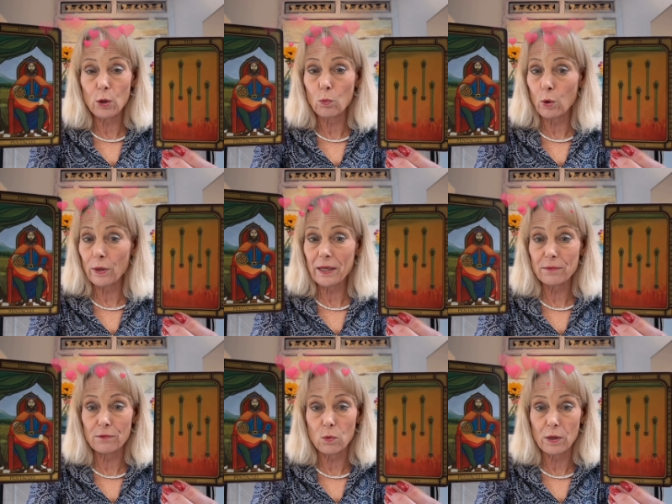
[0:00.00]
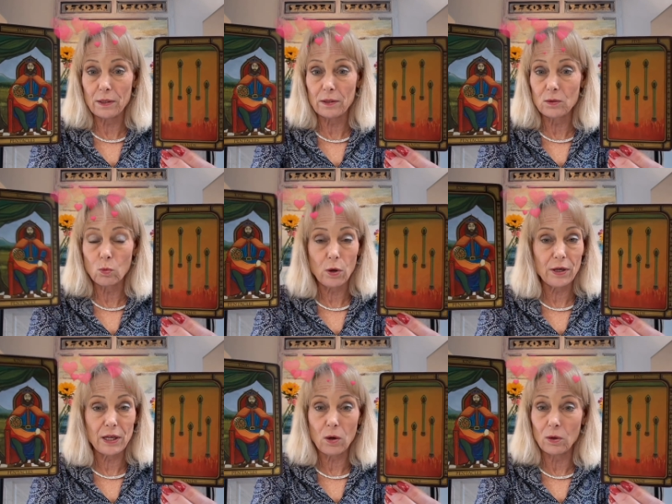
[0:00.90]
working for,
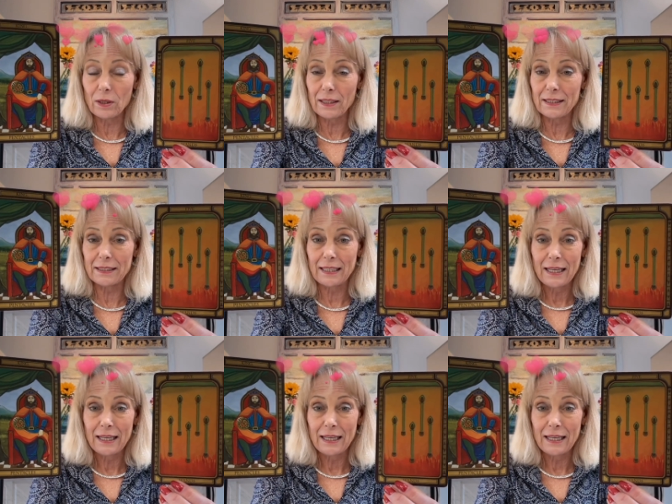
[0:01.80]
working on,